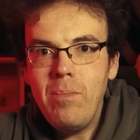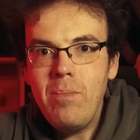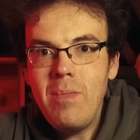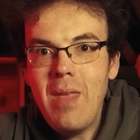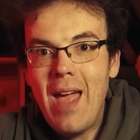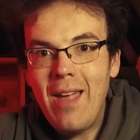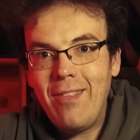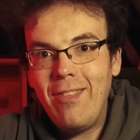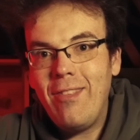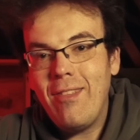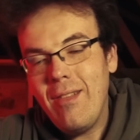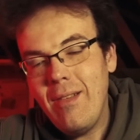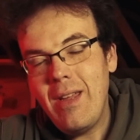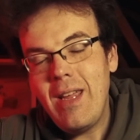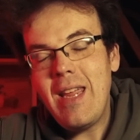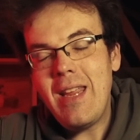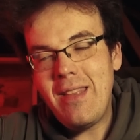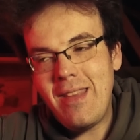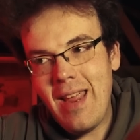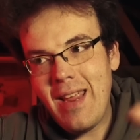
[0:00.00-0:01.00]
Yes,
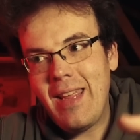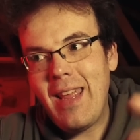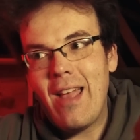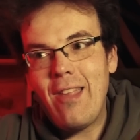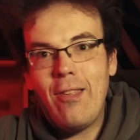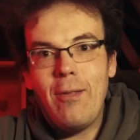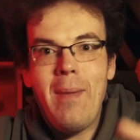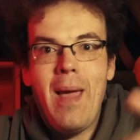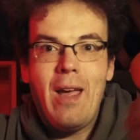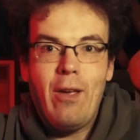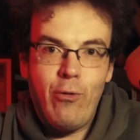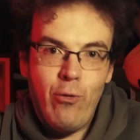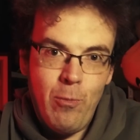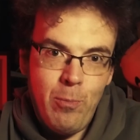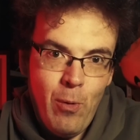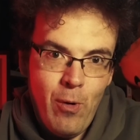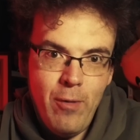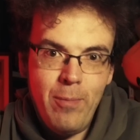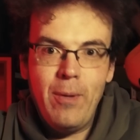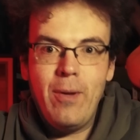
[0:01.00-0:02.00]
he did get some extra
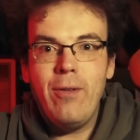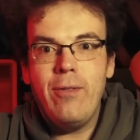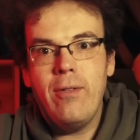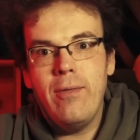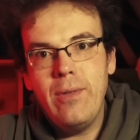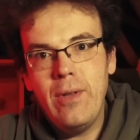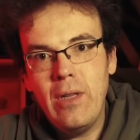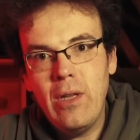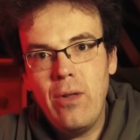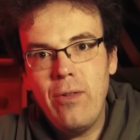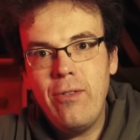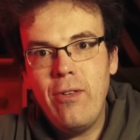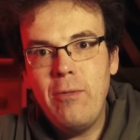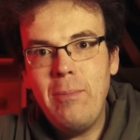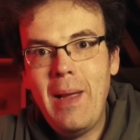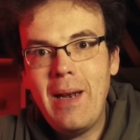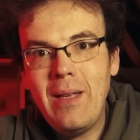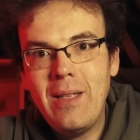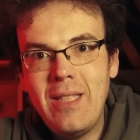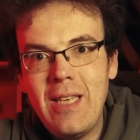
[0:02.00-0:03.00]
points because of Alonso's
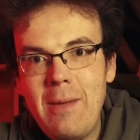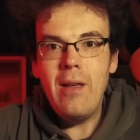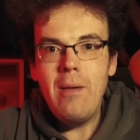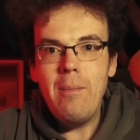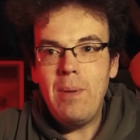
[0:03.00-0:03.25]
penalty,